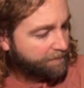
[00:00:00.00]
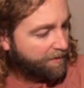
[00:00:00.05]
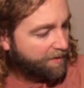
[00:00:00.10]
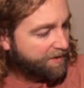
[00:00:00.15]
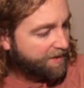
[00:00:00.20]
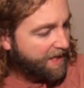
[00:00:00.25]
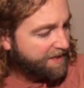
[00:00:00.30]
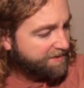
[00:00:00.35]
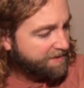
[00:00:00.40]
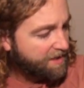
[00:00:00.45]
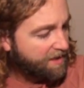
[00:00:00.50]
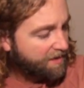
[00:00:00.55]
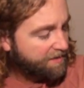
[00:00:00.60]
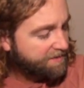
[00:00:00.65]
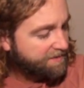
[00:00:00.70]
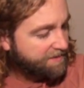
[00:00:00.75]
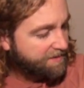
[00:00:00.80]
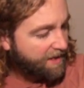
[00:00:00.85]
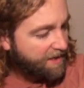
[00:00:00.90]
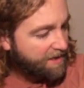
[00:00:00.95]
Lastly, I'll
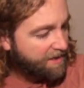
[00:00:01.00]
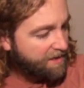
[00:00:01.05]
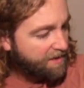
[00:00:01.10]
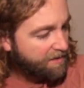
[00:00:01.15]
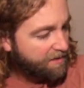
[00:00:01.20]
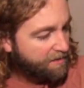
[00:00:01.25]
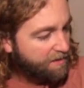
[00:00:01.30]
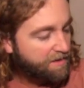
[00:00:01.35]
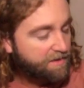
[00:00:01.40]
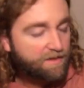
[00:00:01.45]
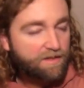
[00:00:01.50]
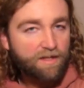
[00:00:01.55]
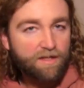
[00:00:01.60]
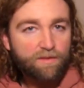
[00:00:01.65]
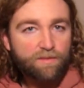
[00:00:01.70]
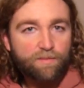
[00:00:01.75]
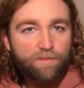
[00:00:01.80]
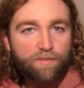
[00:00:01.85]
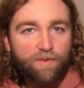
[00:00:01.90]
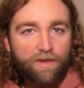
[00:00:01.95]
say that
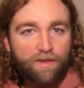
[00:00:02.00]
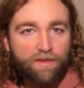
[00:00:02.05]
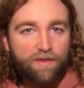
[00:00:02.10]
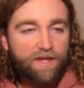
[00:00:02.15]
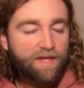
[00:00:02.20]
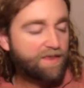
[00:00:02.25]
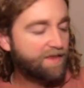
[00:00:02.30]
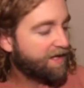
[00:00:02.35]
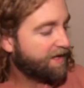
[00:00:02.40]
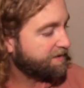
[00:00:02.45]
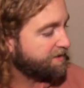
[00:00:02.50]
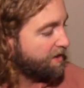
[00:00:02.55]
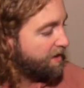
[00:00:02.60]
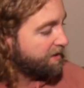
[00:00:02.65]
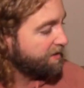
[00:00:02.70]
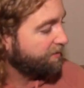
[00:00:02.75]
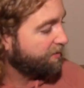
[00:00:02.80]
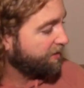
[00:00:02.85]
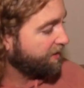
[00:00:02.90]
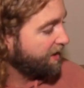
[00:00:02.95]
the thing that I
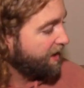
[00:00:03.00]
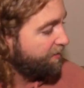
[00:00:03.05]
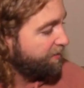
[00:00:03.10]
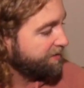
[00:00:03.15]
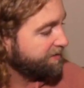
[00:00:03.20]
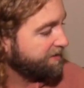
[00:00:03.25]
talked about a couple